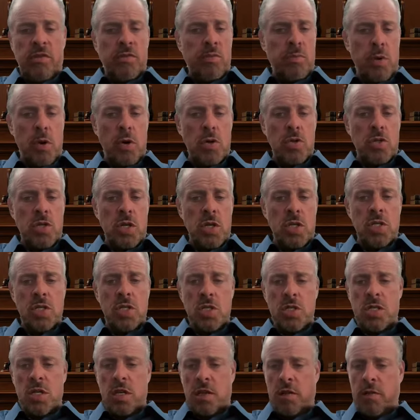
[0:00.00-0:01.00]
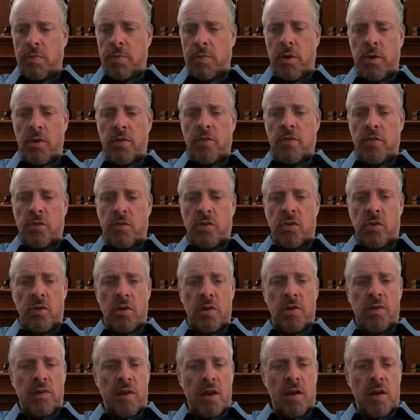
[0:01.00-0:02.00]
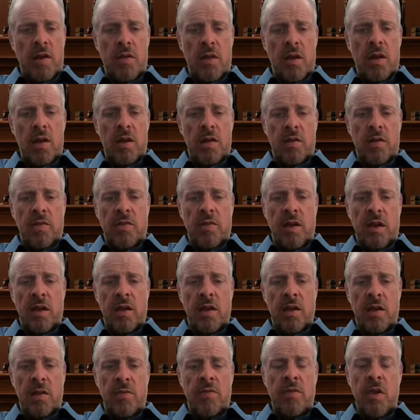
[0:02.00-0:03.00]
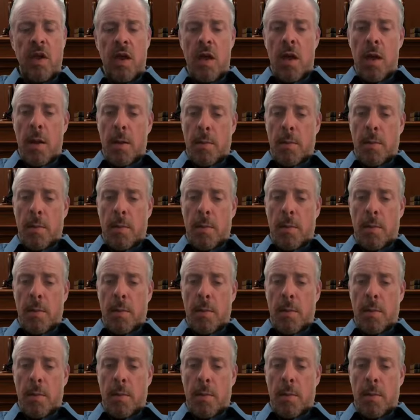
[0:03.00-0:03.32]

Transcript: Smart judges, experienced attorneys, airline executives,